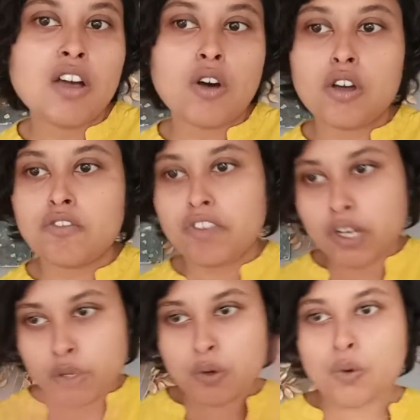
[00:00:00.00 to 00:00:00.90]
on
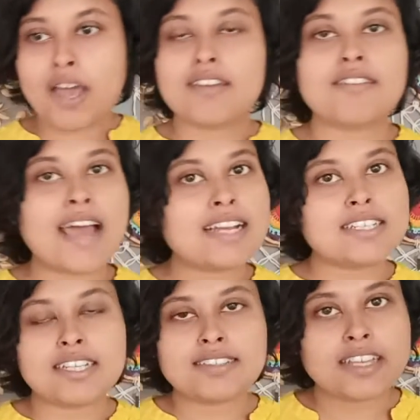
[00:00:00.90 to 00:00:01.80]
video and
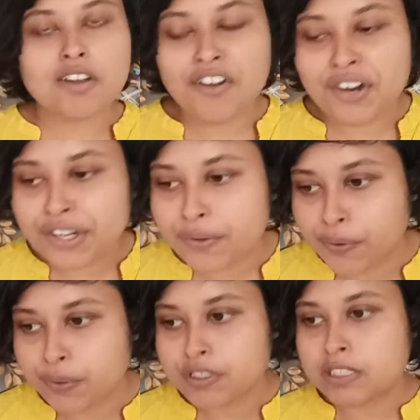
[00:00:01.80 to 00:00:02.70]
writings and
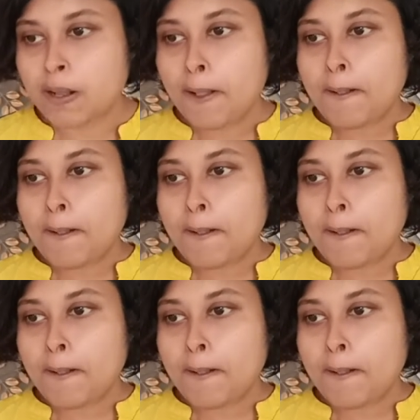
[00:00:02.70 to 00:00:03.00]
audios.